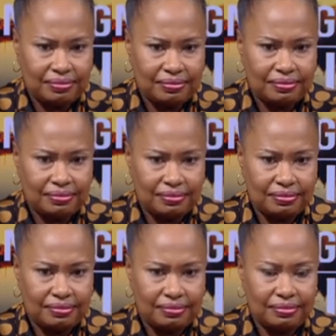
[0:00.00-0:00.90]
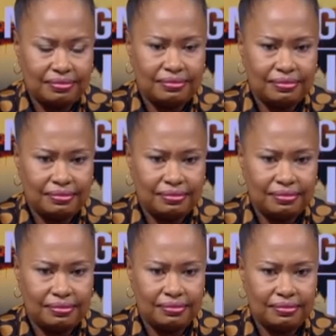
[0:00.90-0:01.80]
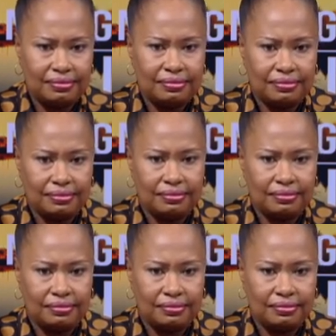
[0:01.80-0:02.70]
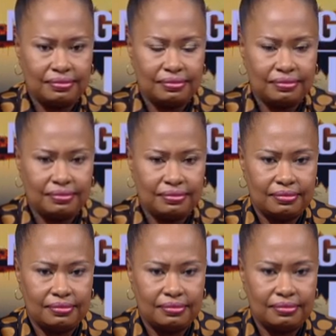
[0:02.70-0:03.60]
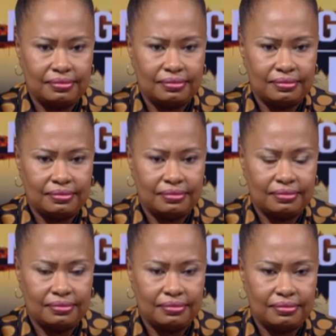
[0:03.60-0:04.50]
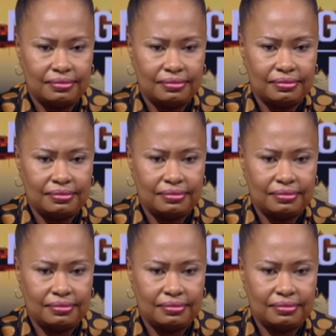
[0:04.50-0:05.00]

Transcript: [no speech]